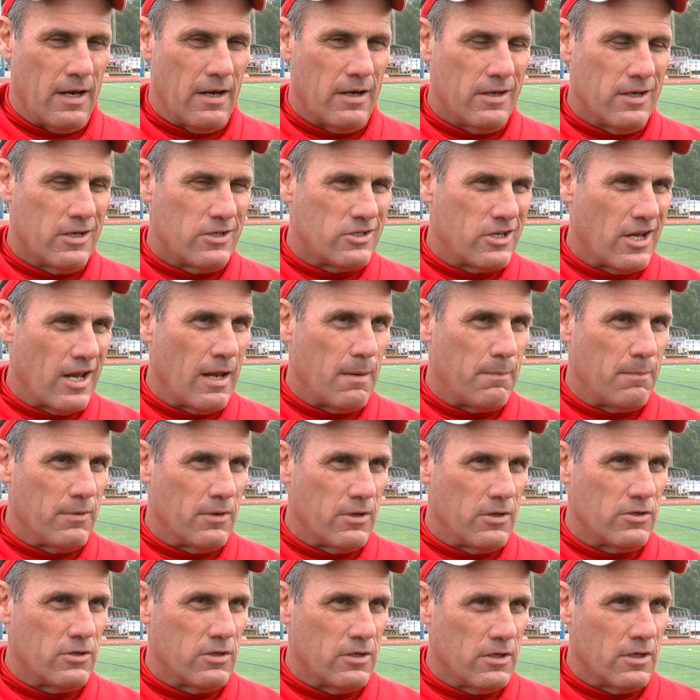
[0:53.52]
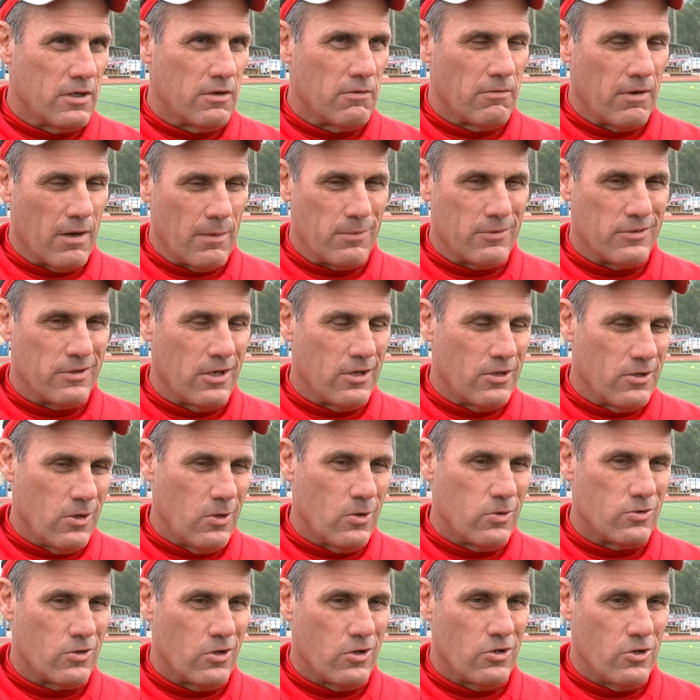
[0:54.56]
area champions and to represent
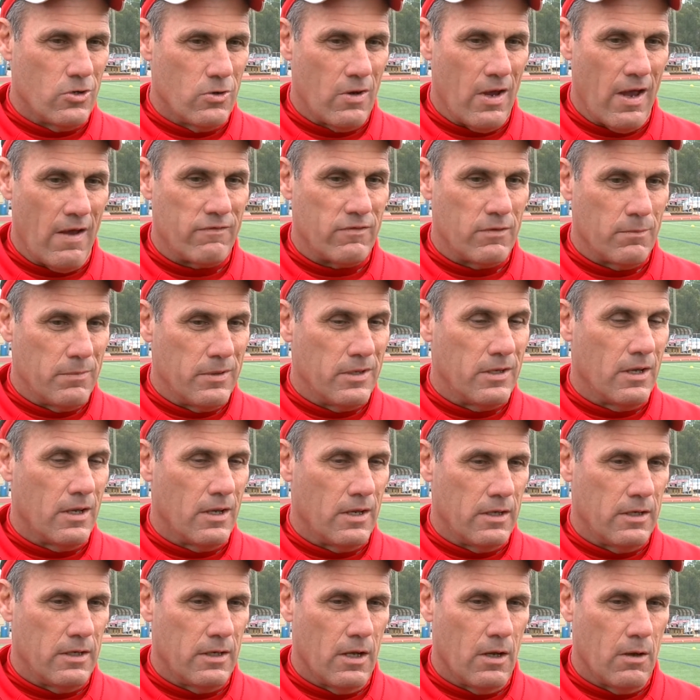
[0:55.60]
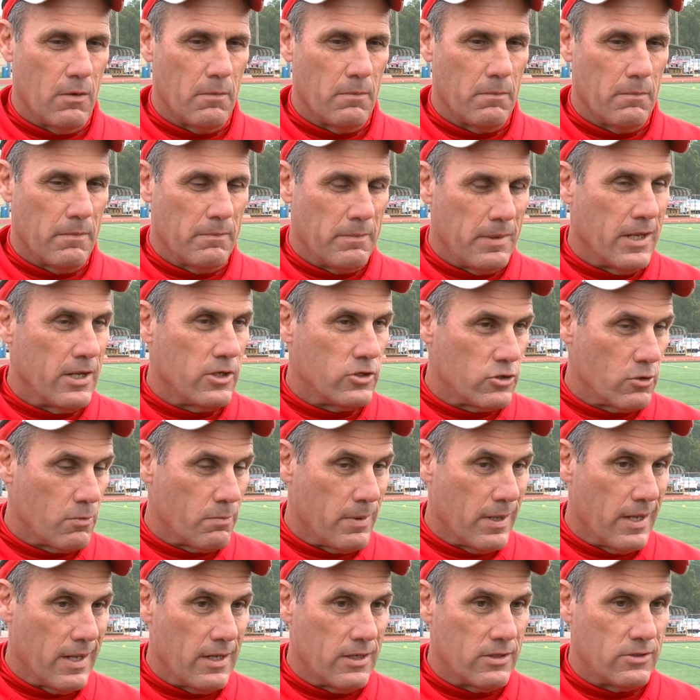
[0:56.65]
Houston, you have to be at you know be at your
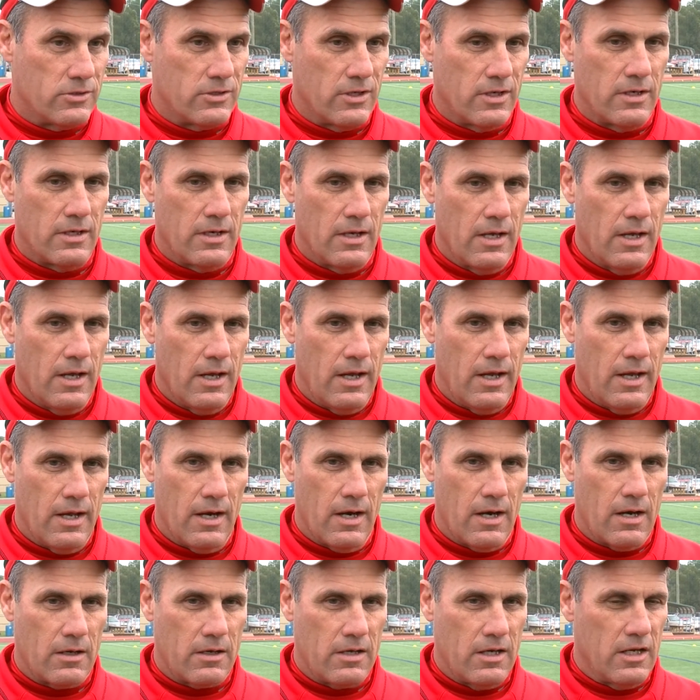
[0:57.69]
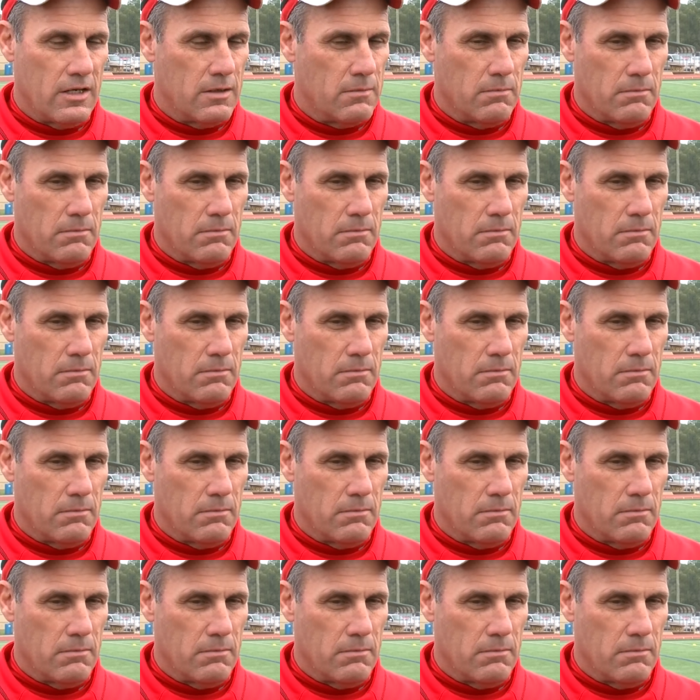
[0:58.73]
best. And and our kids